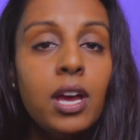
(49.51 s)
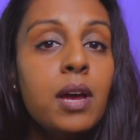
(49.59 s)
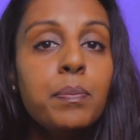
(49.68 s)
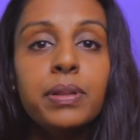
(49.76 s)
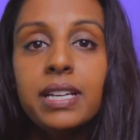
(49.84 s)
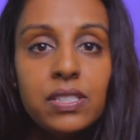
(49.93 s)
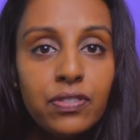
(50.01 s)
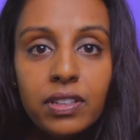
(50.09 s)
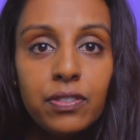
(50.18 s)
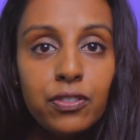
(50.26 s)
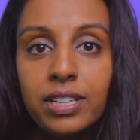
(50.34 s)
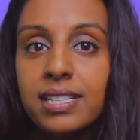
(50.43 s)
please feel
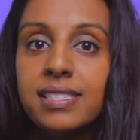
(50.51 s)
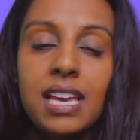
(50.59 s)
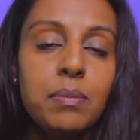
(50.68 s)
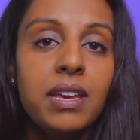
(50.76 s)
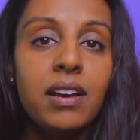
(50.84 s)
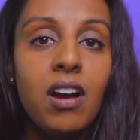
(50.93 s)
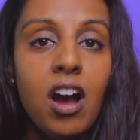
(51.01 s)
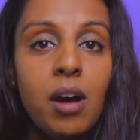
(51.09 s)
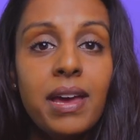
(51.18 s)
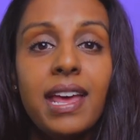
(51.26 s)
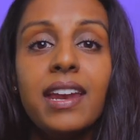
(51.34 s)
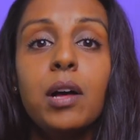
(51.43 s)
free to send me a
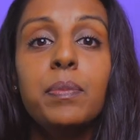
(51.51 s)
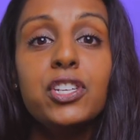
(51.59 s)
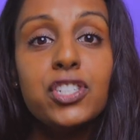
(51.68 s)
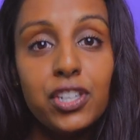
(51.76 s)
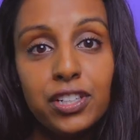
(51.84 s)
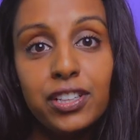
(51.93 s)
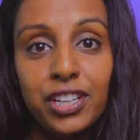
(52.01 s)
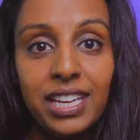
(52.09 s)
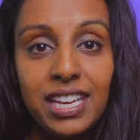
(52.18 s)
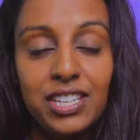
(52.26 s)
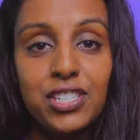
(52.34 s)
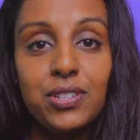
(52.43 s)
comment and I'll be sure to look
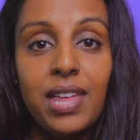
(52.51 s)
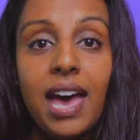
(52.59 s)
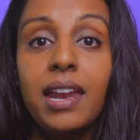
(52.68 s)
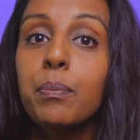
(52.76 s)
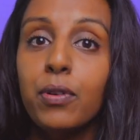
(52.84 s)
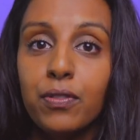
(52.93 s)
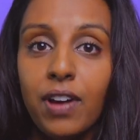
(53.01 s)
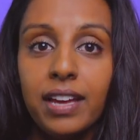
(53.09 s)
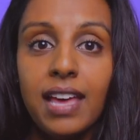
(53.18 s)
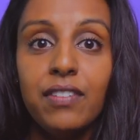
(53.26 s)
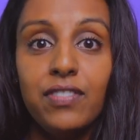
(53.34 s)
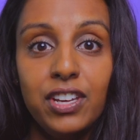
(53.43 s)
into that and provide
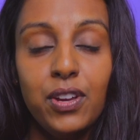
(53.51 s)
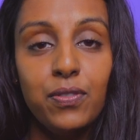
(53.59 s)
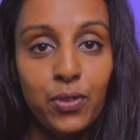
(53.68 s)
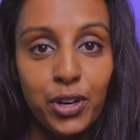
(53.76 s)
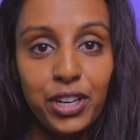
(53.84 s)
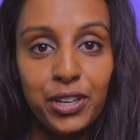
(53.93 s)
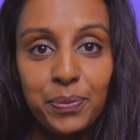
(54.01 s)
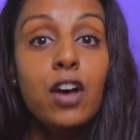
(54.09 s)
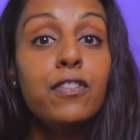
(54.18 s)
that video for you.